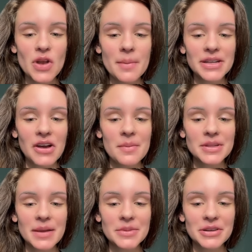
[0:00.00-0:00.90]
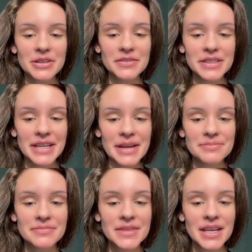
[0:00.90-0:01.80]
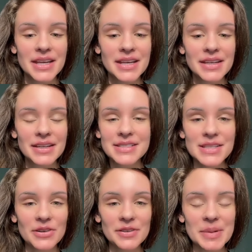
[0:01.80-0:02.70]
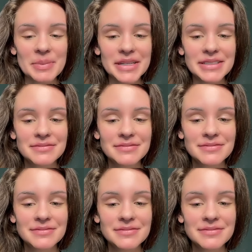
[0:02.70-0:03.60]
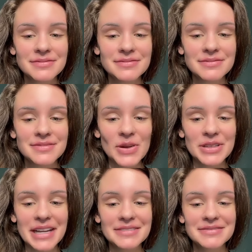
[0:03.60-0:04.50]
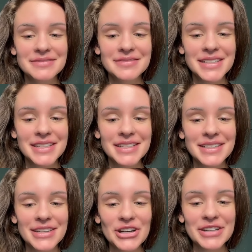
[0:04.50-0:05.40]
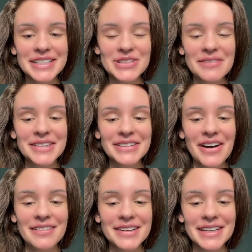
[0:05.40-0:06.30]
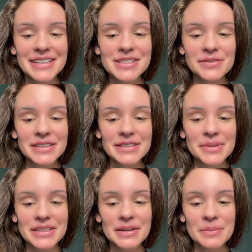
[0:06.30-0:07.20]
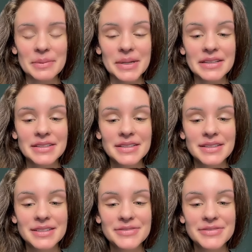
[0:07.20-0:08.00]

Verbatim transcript: Drop me a comment. Let me know your real name because I don't remember. Hold on. Hurry, drop me a comment. It's really going to bug me.